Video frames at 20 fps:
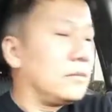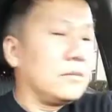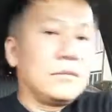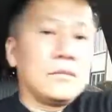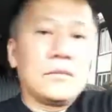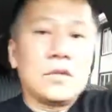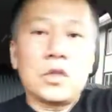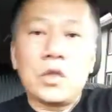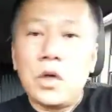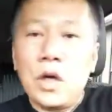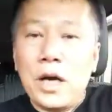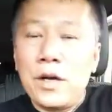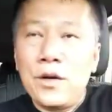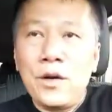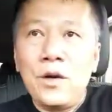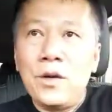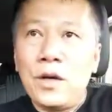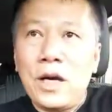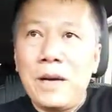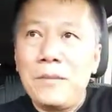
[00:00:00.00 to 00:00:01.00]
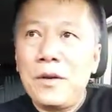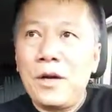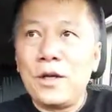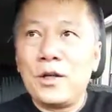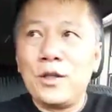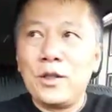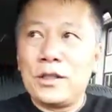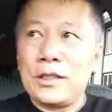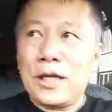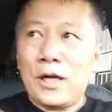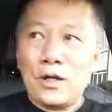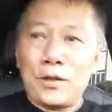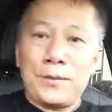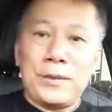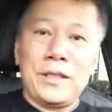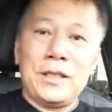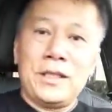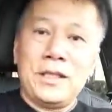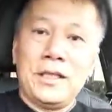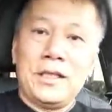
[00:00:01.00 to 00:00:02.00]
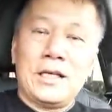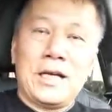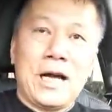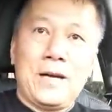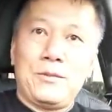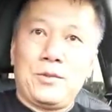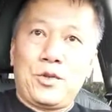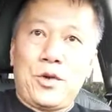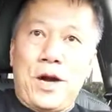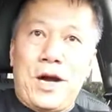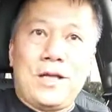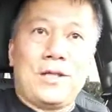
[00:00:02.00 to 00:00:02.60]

So I know I'm not a good salesman. I'm trying